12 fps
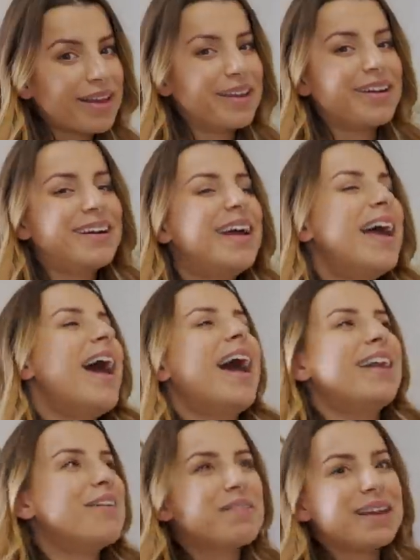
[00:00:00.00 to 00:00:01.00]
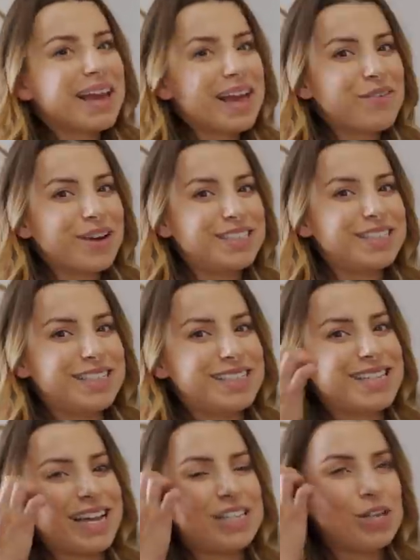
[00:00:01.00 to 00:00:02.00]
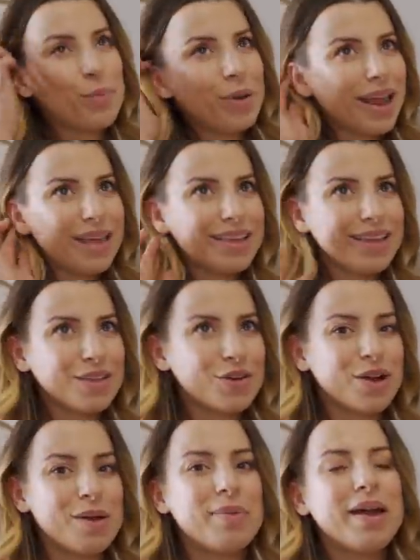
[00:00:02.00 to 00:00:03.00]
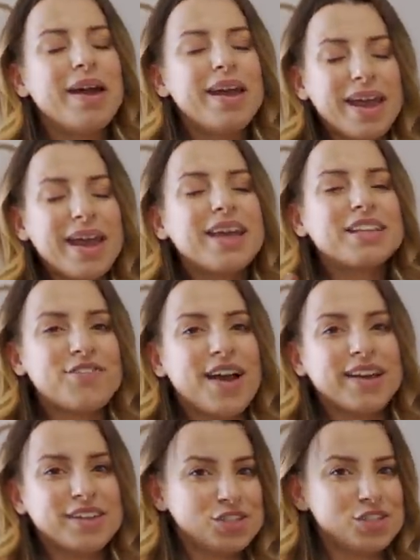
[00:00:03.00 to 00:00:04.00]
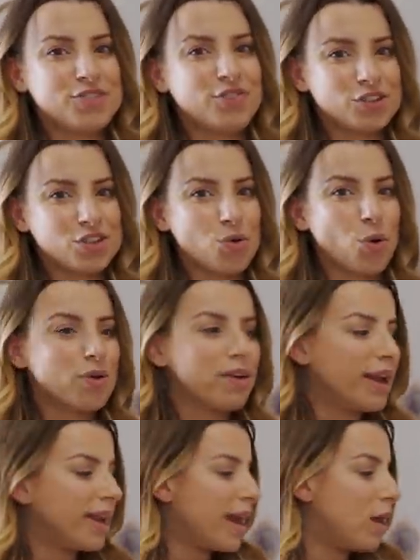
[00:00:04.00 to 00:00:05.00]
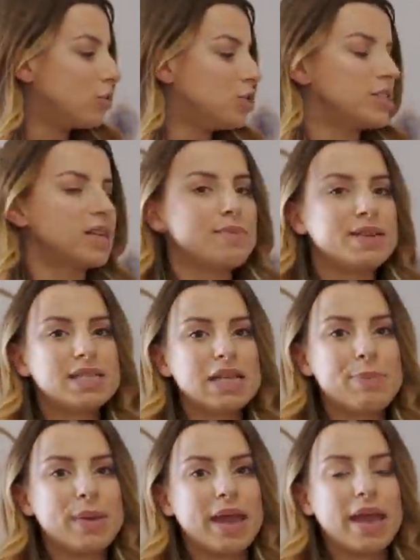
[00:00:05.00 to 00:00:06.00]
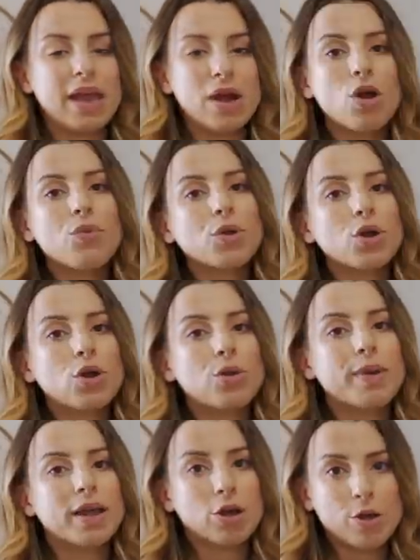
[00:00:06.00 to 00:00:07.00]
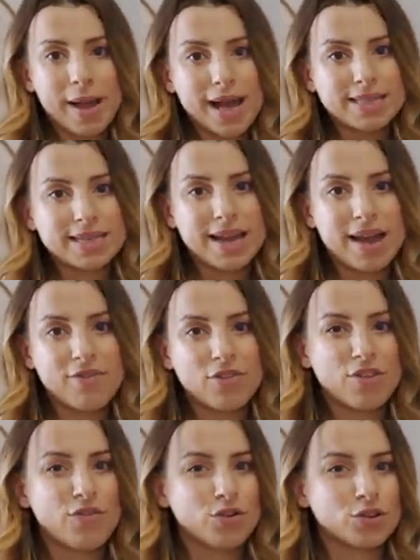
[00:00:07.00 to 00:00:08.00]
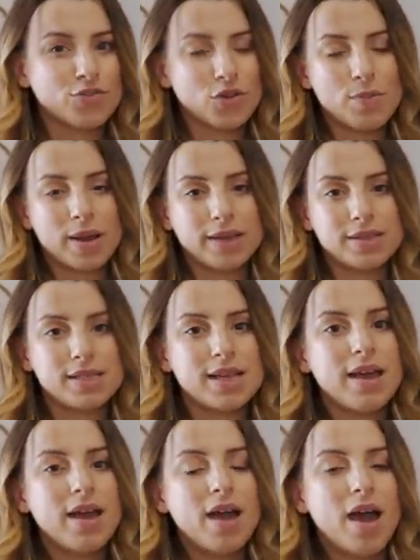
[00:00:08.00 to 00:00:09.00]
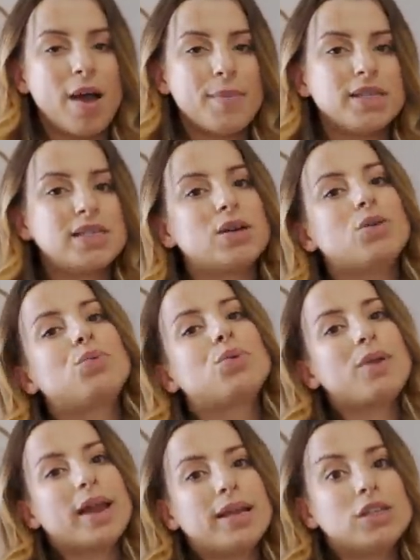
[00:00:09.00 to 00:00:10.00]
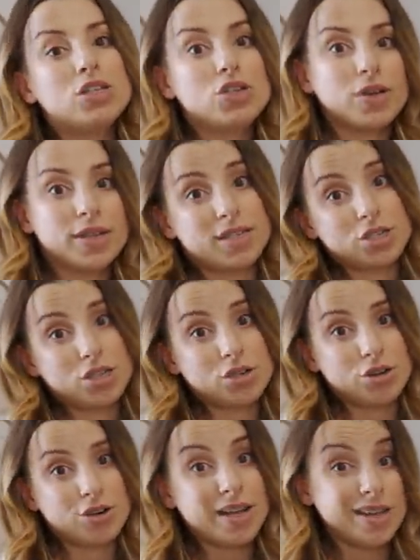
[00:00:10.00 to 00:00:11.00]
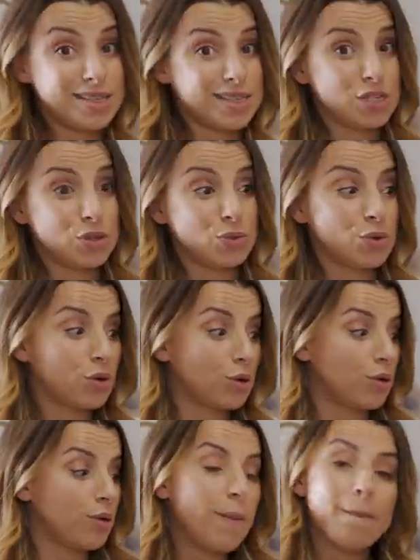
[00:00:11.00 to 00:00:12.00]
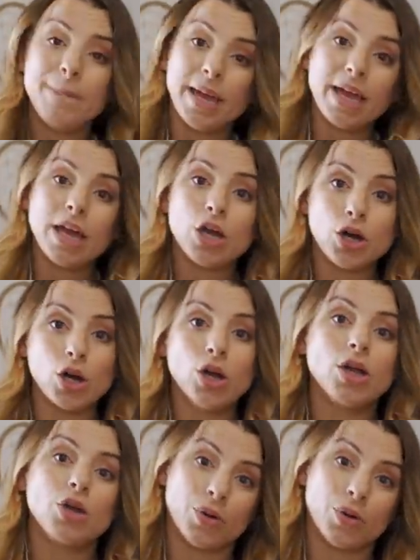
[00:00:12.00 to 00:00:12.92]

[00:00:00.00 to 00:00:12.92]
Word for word: there. I know I'm gonna get questions like, don't put anything in the crib. It's fine, it's just for decor right now. She's gonna be sleeping in our room, in her bassinet for the first few months um, until we're ready to transition her into her big girl